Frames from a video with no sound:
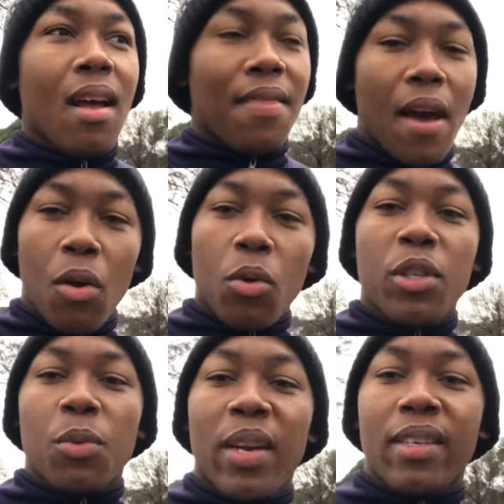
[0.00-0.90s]
They're always
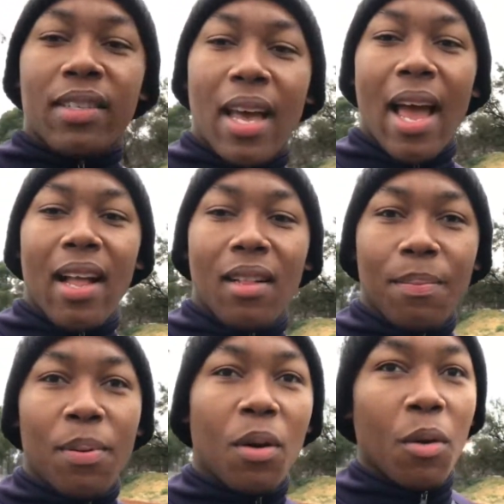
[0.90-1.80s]
willing to help,
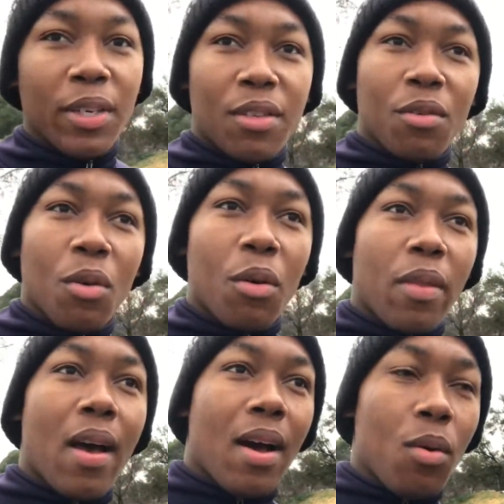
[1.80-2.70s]
always
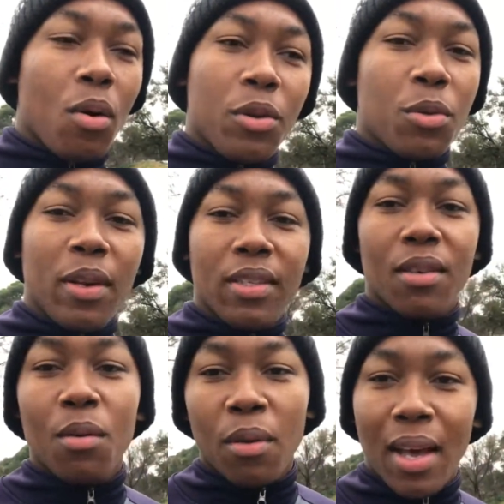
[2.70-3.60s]
willing to
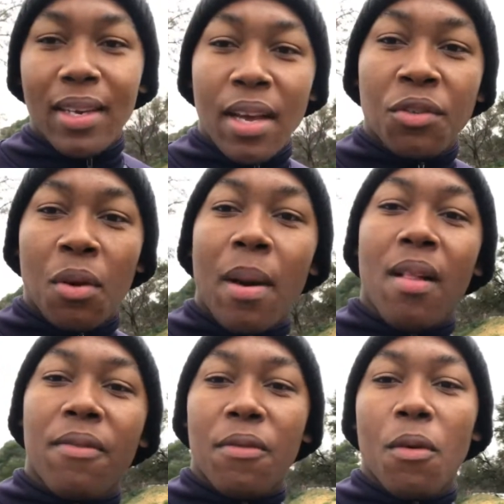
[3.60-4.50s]
go that extra
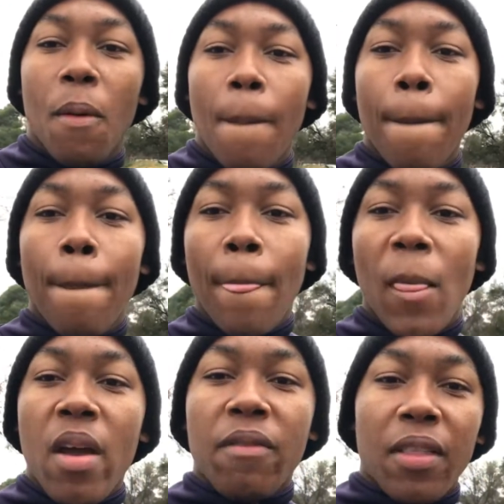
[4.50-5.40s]
mile
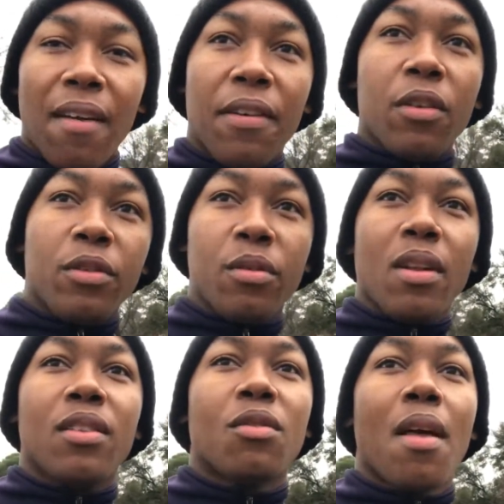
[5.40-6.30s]
for their fellow
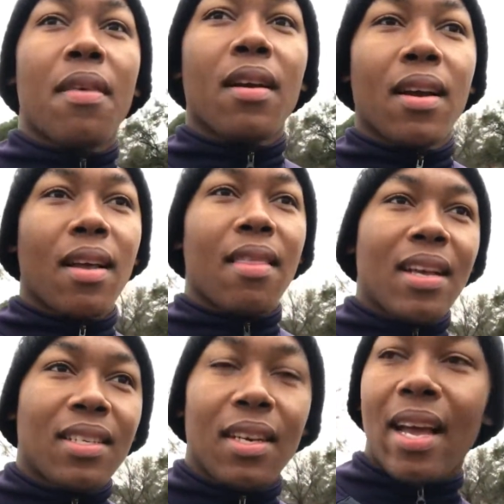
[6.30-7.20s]
students. So I think
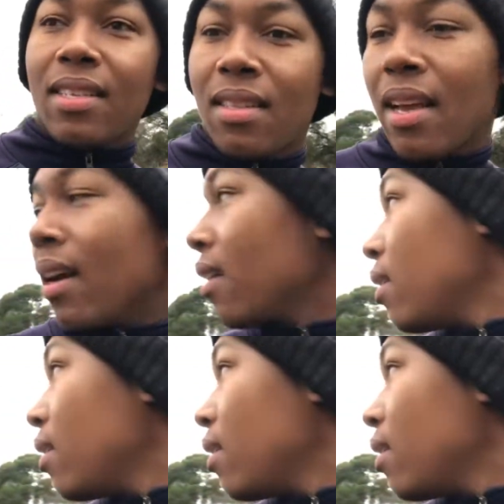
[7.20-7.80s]
that's a nice thing,